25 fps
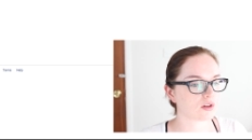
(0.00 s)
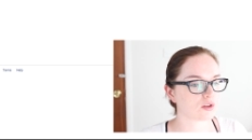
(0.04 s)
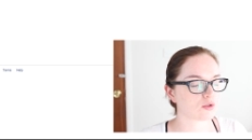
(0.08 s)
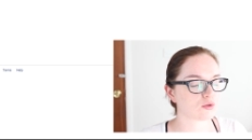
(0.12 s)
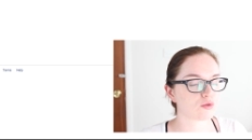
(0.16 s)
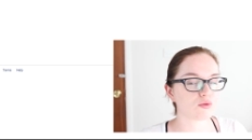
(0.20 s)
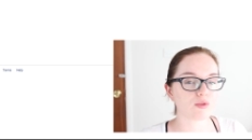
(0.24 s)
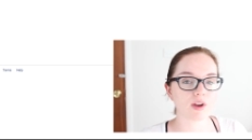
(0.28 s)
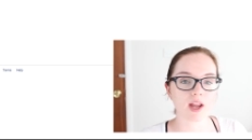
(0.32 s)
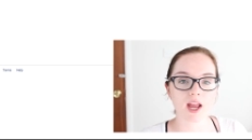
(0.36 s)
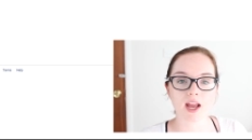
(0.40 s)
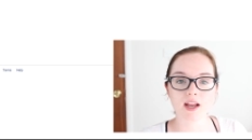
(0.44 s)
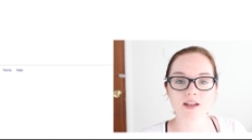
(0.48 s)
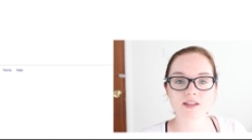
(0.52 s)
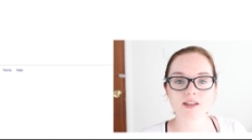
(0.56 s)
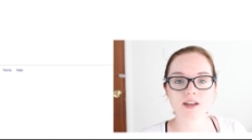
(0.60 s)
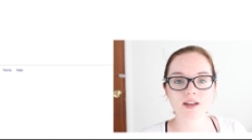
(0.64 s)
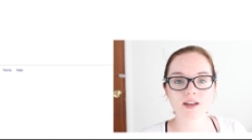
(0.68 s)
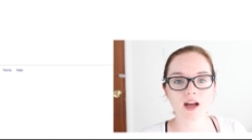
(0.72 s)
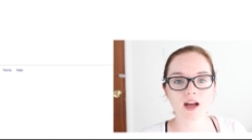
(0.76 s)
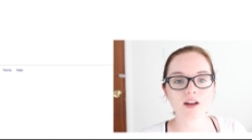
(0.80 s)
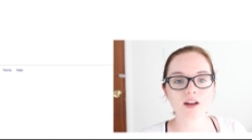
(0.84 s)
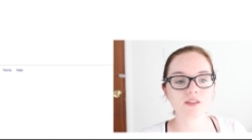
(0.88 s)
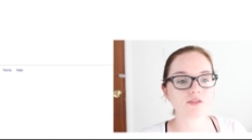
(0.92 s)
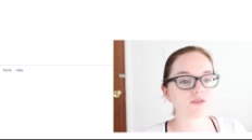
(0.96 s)
create an
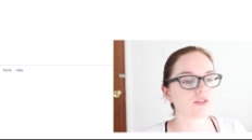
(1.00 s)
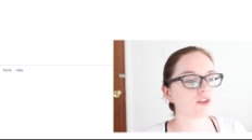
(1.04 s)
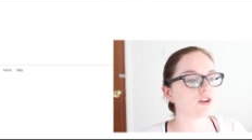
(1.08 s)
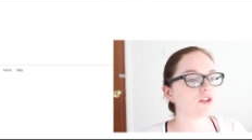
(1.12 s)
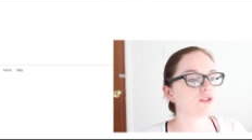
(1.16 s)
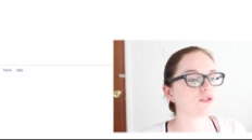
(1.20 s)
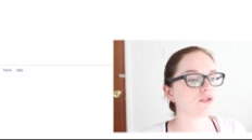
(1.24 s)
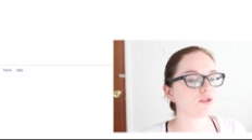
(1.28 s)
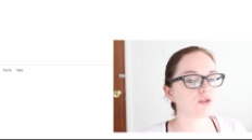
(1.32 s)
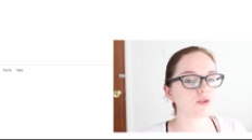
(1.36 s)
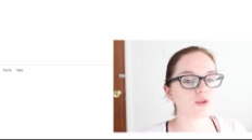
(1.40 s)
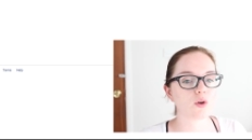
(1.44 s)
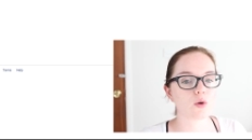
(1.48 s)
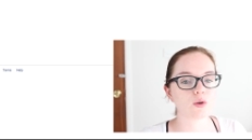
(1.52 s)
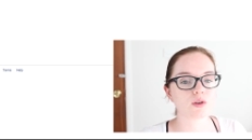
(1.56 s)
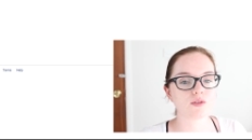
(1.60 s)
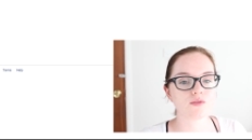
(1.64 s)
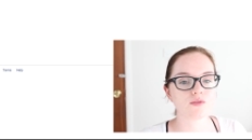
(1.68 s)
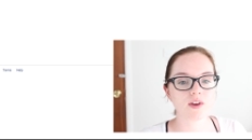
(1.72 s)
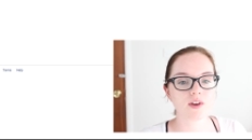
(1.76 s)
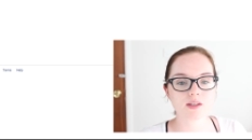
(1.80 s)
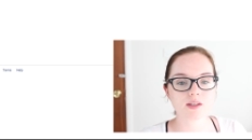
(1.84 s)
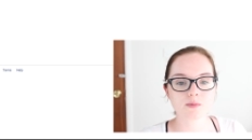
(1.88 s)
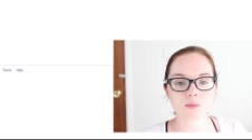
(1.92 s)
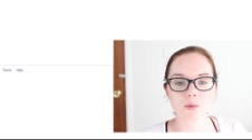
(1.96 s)
advert. So you go into
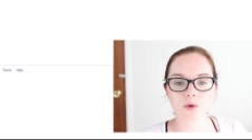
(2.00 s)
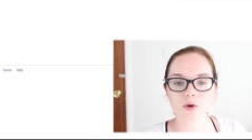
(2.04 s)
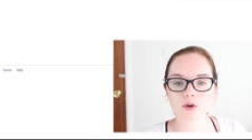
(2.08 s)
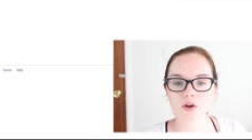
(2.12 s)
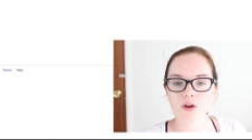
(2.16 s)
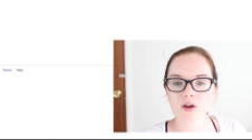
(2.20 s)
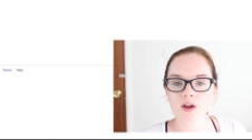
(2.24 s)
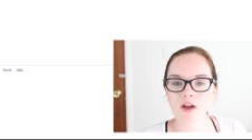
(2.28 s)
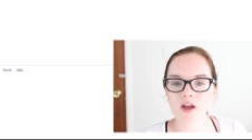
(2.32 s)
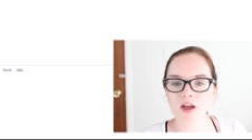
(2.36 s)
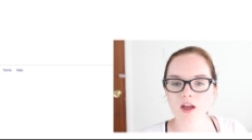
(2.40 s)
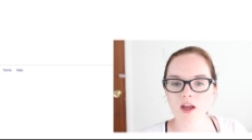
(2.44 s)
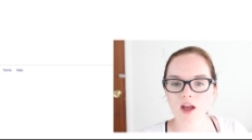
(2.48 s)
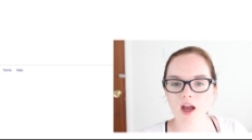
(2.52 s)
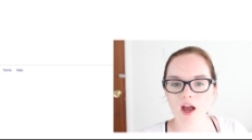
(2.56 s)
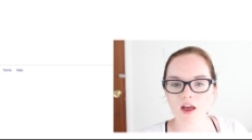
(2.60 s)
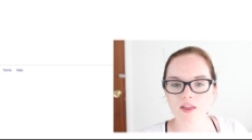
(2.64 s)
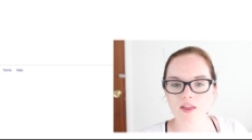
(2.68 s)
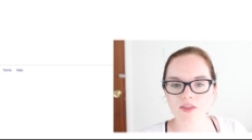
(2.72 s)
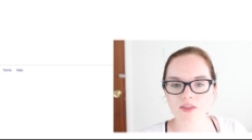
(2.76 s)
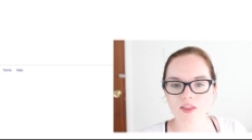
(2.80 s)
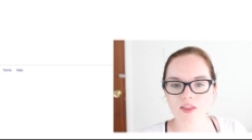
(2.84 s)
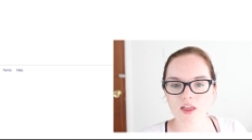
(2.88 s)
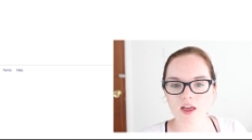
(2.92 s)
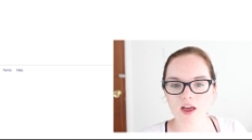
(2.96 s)
Facebook,
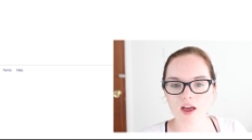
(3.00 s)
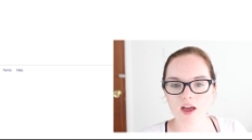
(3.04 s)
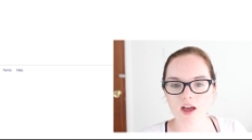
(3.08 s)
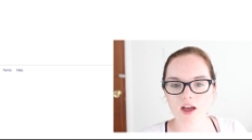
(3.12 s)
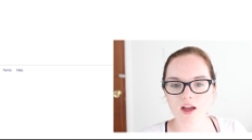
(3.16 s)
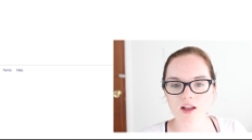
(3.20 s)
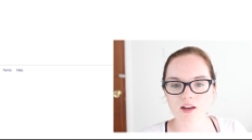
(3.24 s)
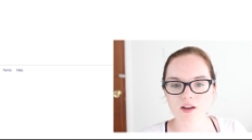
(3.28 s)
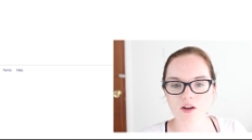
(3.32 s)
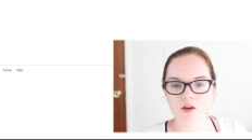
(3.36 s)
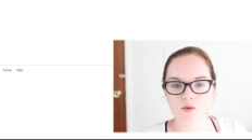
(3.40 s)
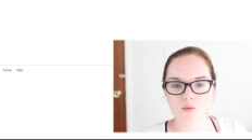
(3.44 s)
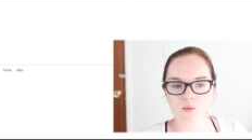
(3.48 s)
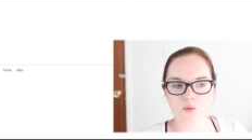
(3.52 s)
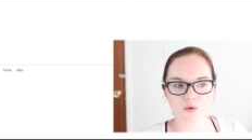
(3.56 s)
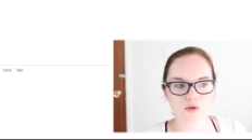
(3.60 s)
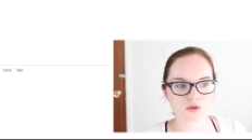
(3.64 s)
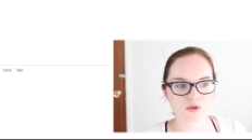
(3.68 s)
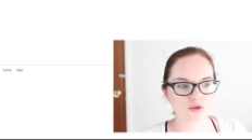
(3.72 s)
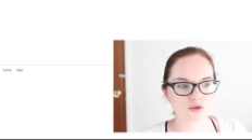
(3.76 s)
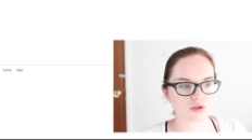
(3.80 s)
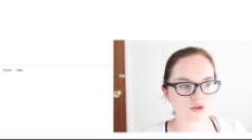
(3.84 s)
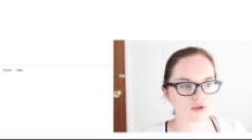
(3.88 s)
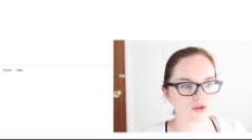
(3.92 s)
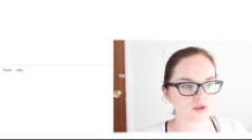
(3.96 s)
and then
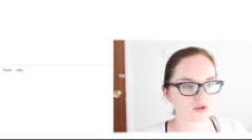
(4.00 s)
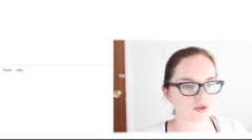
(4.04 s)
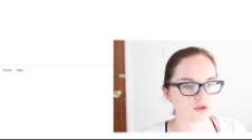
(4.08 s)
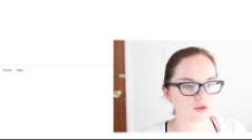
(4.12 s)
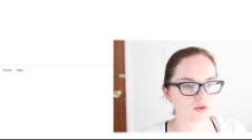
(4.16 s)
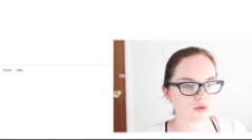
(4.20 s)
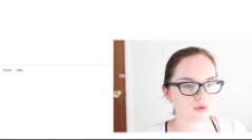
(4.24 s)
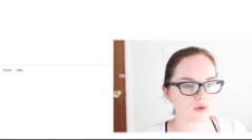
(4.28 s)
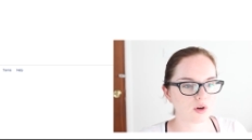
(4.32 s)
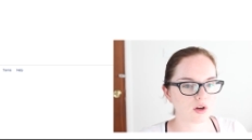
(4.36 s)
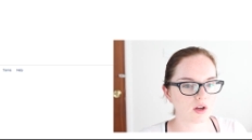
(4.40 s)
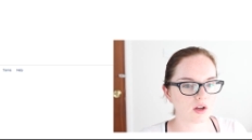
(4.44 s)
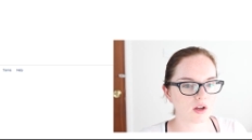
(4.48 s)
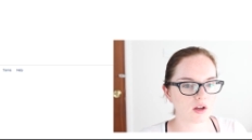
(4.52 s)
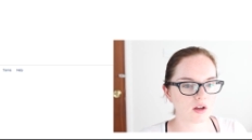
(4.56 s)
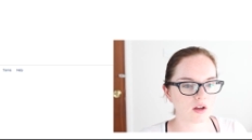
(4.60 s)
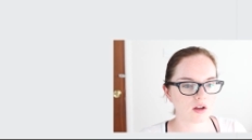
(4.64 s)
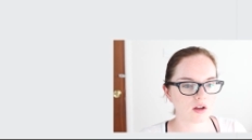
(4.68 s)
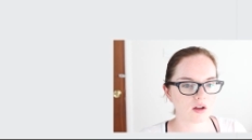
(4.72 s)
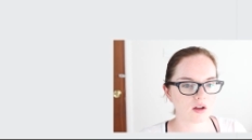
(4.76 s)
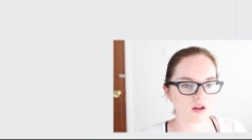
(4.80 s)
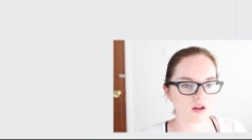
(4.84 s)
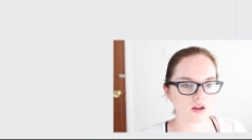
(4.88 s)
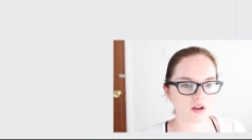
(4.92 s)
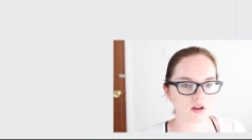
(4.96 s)
once you
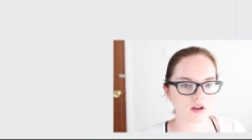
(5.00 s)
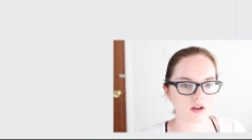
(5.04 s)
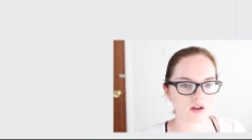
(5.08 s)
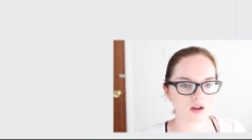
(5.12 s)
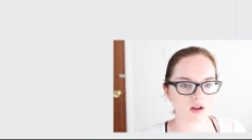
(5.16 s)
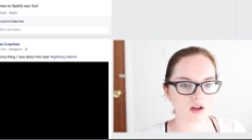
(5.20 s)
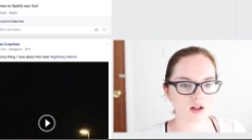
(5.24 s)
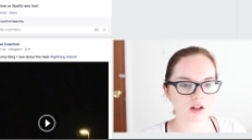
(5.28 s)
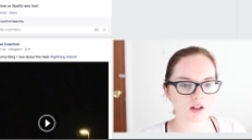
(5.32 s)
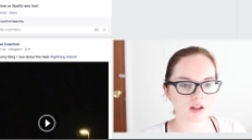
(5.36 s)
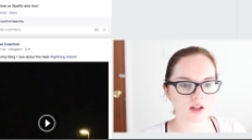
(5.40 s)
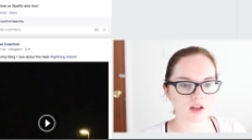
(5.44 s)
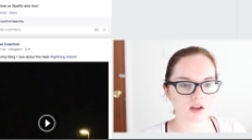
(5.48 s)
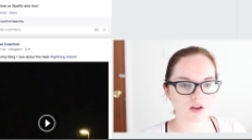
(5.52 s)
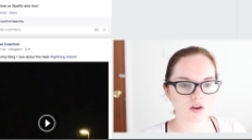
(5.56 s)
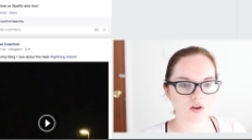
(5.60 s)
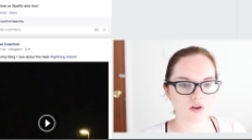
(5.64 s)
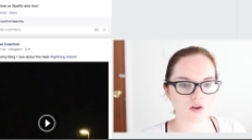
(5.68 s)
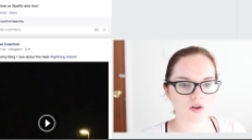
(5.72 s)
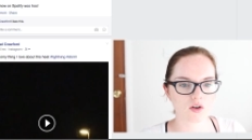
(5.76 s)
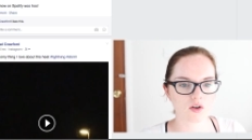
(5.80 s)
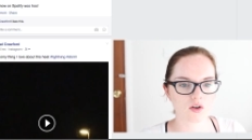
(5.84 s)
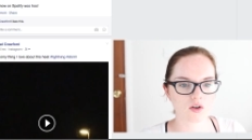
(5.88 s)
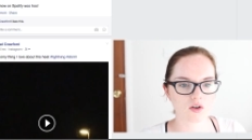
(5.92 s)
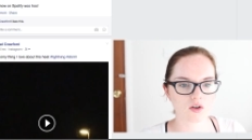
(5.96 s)
click
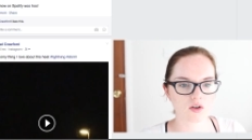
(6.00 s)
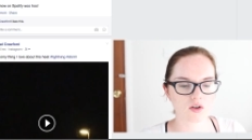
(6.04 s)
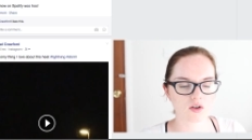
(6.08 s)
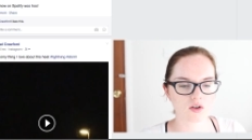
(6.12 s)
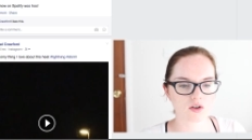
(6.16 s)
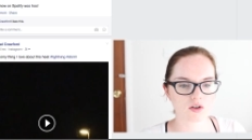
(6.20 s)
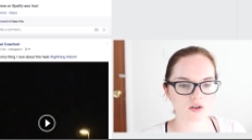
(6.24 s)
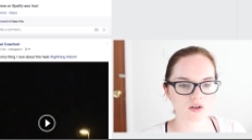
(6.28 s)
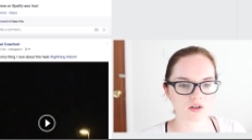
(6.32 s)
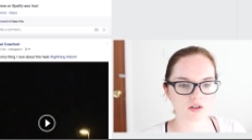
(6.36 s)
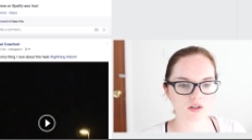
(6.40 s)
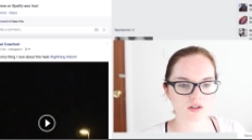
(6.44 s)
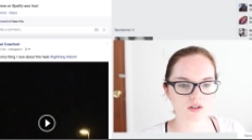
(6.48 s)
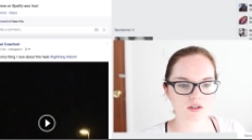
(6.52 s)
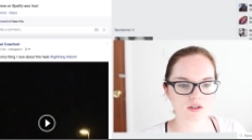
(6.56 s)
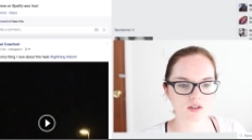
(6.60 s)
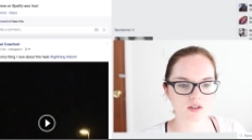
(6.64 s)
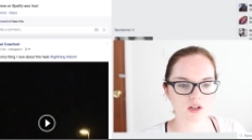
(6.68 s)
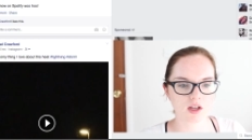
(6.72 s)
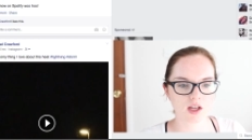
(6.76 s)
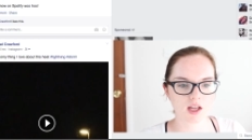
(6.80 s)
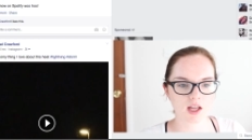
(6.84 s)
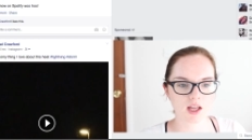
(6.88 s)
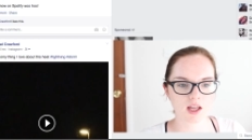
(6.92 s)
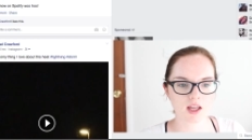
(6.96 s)
on
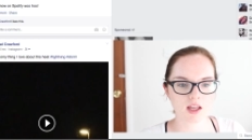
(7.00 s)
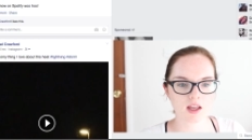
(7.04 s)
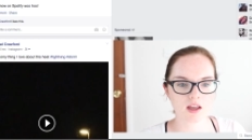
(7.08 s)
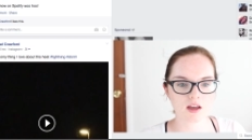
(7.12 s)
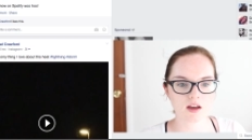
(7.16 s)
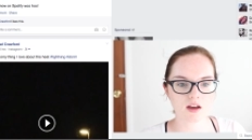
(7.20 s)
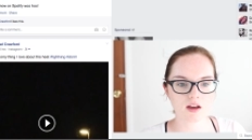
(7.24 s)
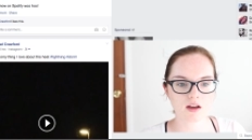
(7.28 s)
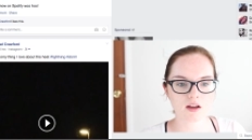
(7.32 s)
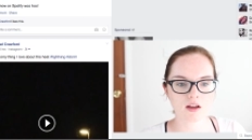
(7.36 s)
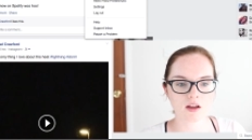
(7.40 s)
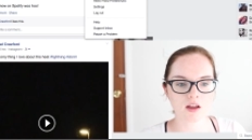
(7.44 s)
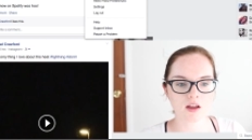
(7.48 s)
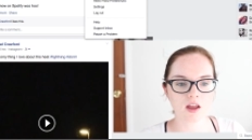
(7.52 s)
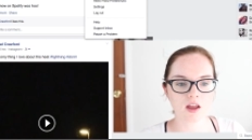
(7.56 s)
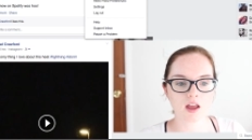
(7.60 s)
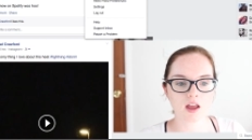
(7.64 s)
here,